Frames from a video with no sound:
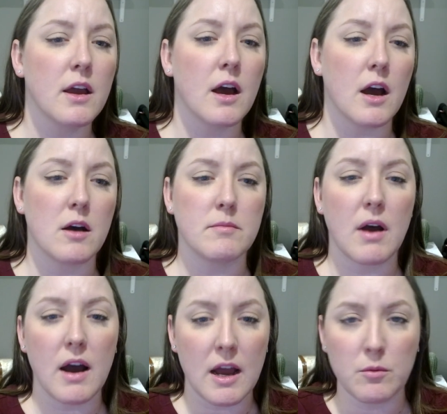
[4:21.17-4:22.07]

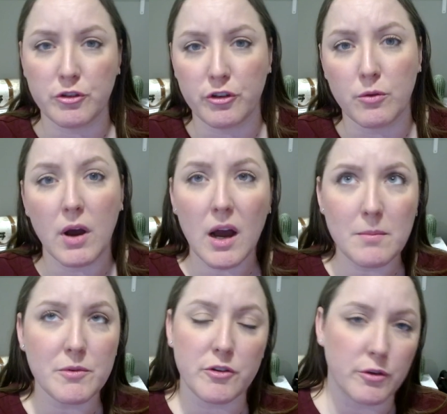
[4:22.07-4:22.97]
I will do
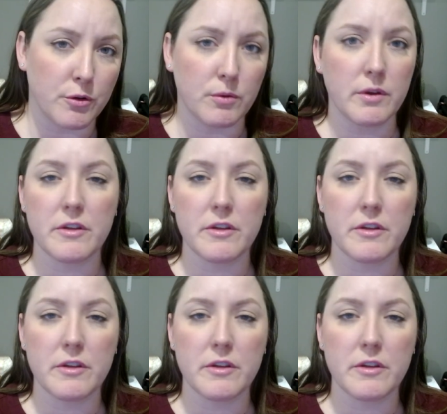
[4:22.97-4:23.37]
up to